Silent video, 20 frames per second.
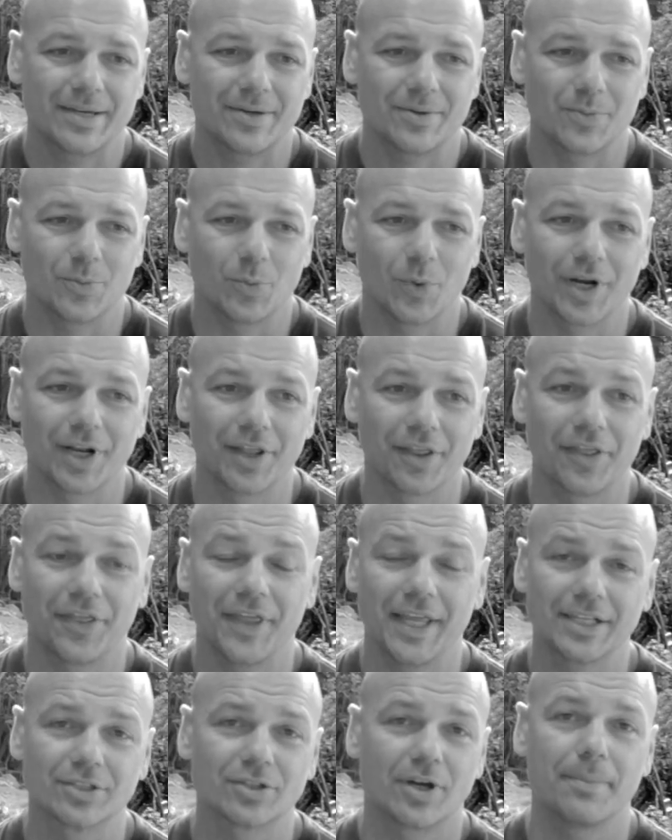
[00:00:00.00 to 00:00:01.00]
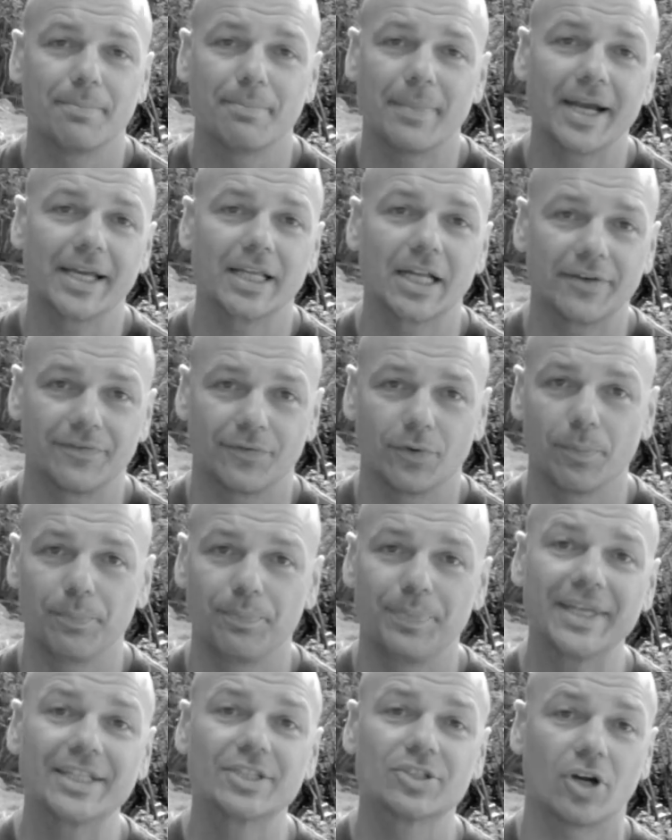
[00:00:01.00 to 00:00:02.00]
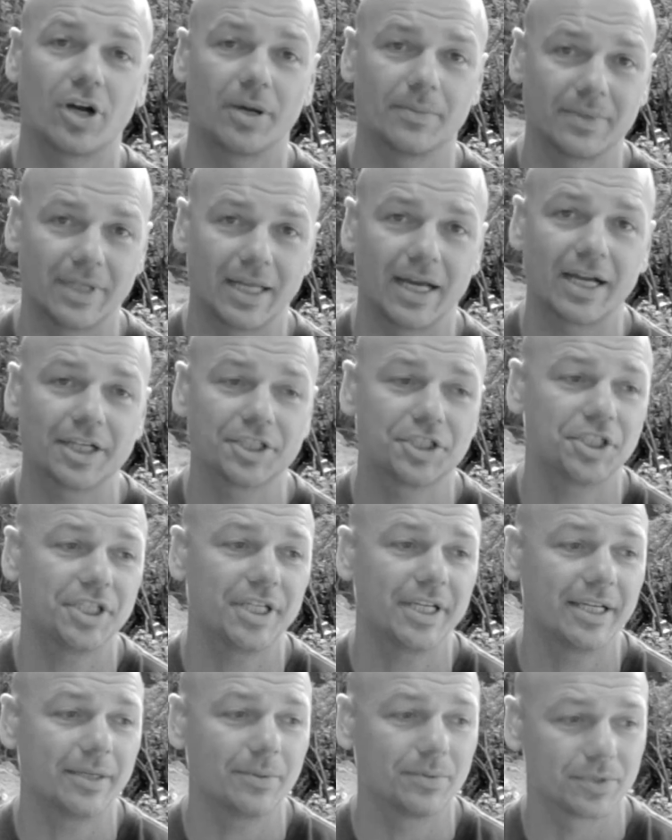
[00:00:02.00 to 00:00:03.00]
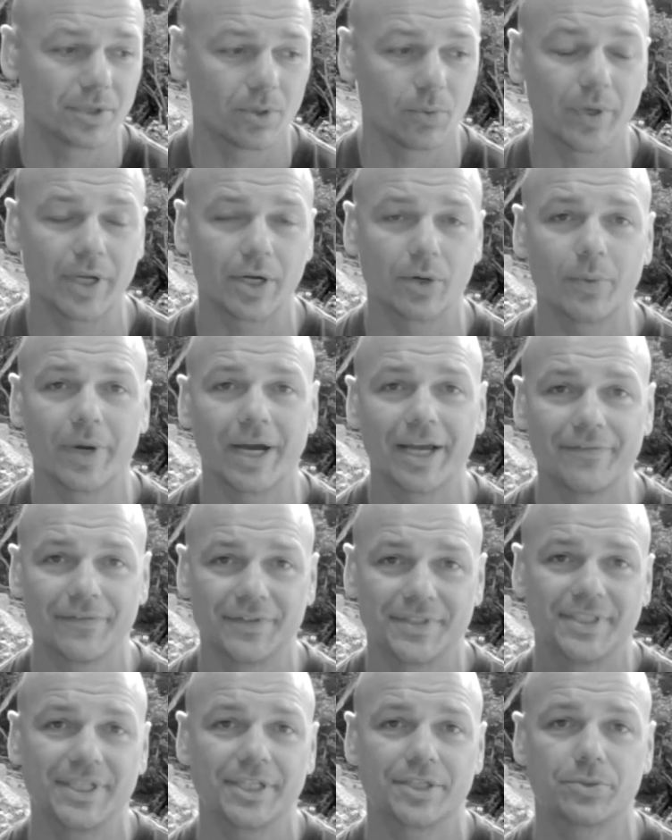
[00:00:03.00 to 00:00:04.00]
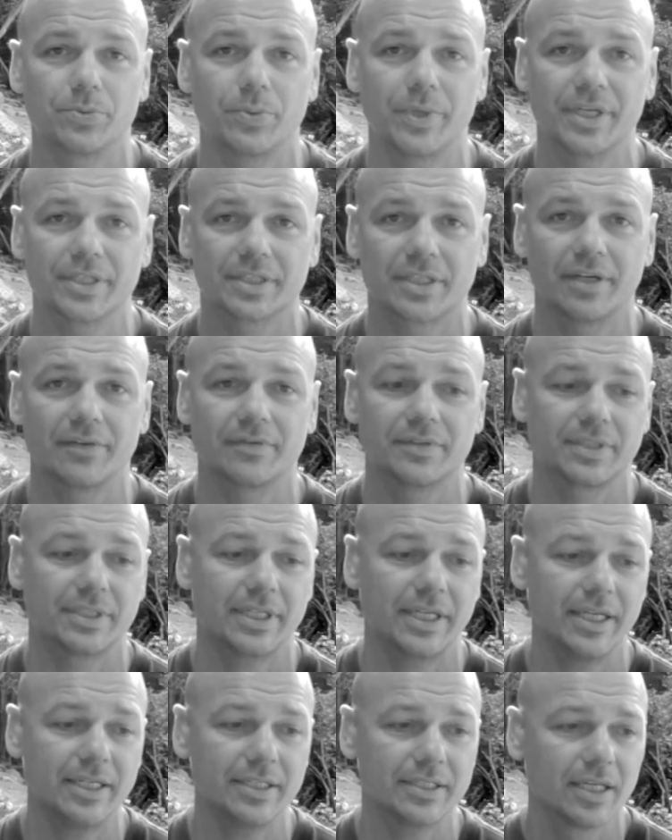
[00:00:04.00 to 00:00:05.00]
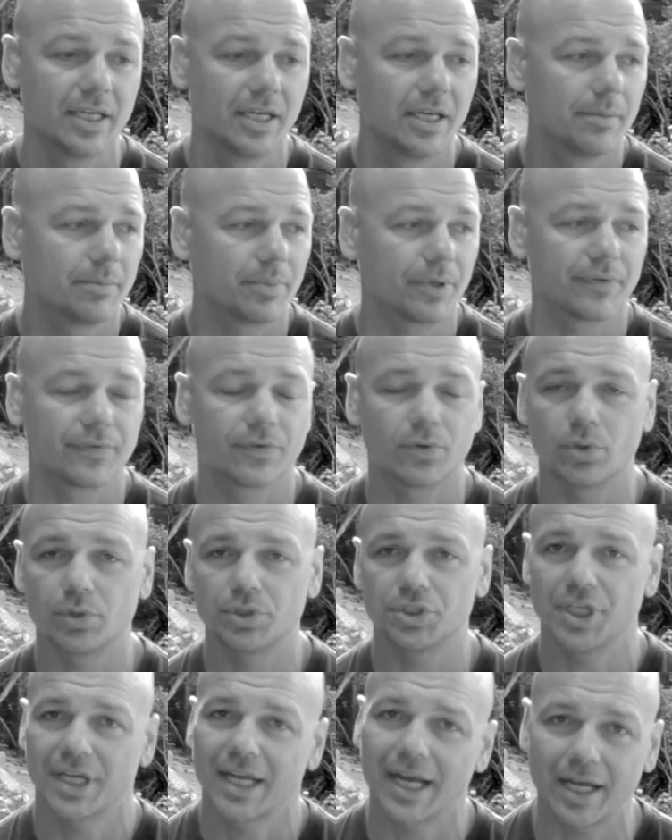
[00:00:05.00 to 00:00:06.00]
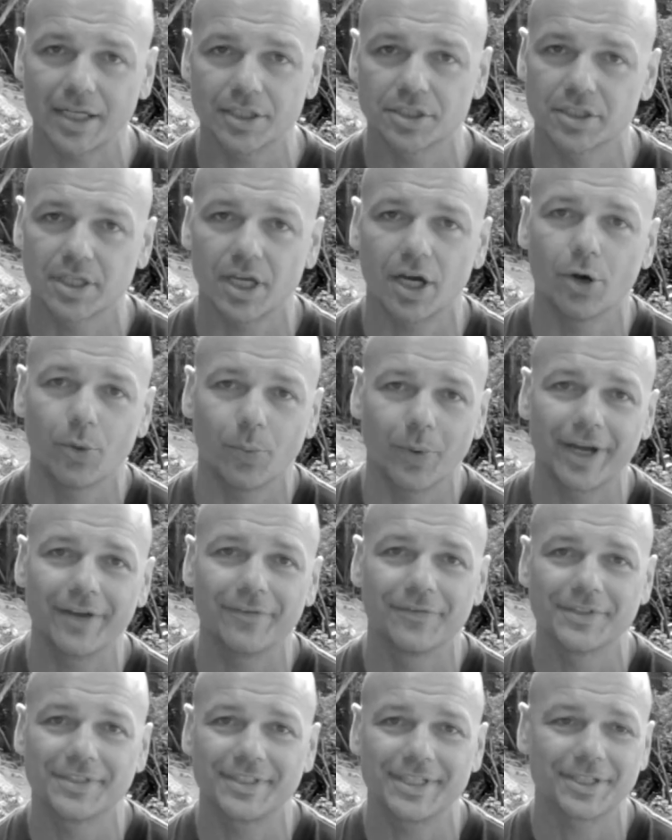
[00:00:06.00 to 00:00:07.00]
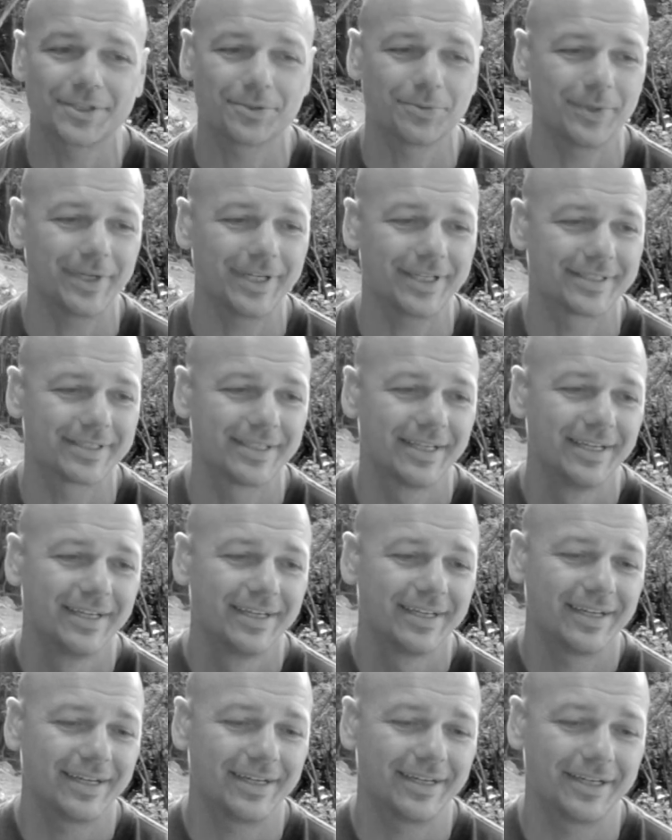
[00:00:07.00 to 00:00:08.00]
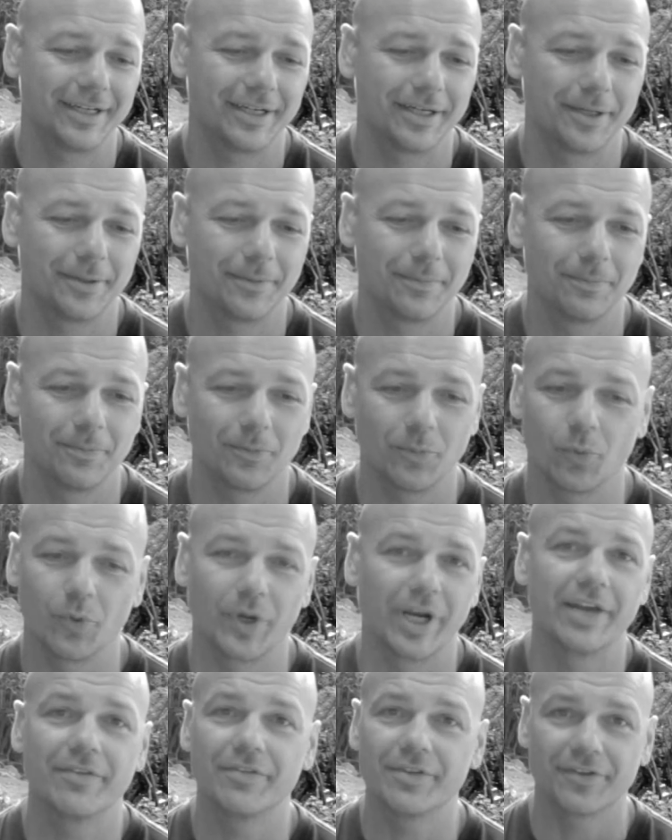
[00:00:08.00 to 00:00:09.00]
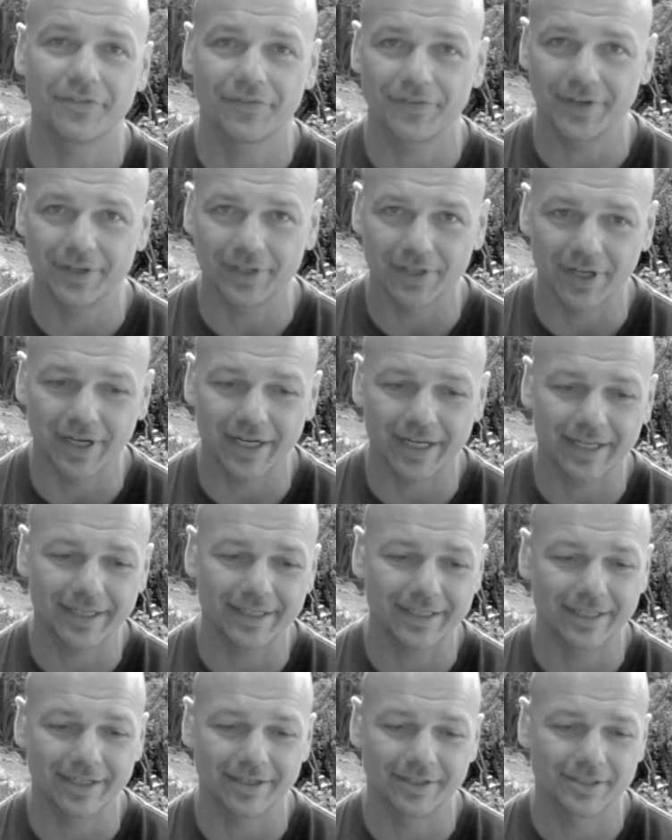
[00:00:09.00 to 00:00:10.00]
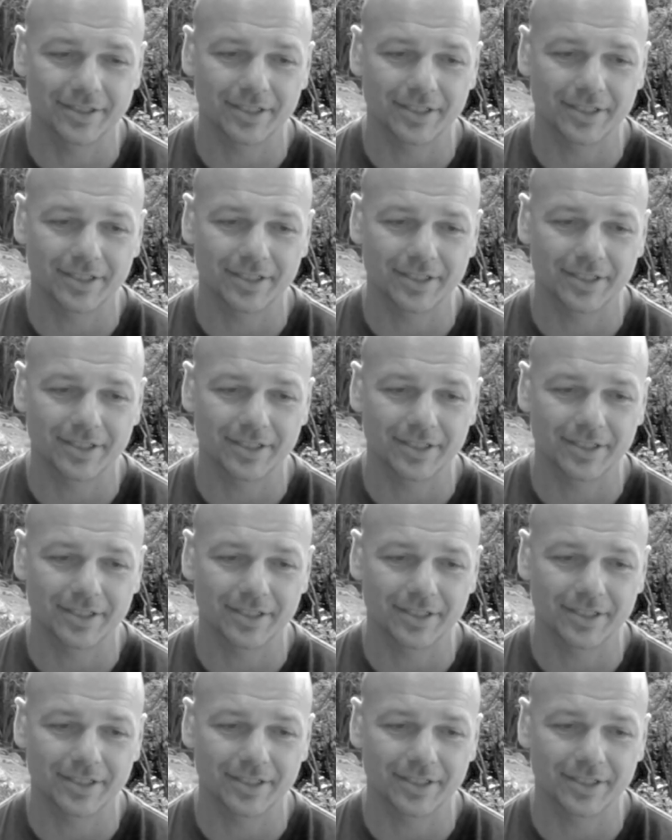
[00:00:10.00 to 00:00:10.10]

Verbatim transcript: one of the things I made up for big time last year was I went away for six weeks overseas, but of course you can't just go away for six weeks um, whenever you feel like it, you know.